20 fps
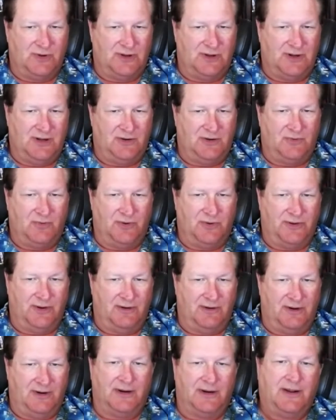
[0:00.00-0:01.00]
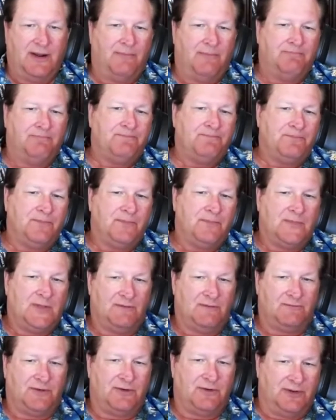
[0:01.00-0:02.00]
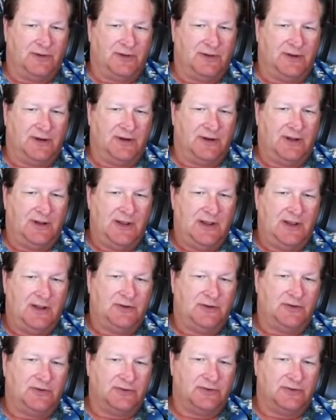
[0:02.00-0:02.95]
we can equal their income if they're diligent with it.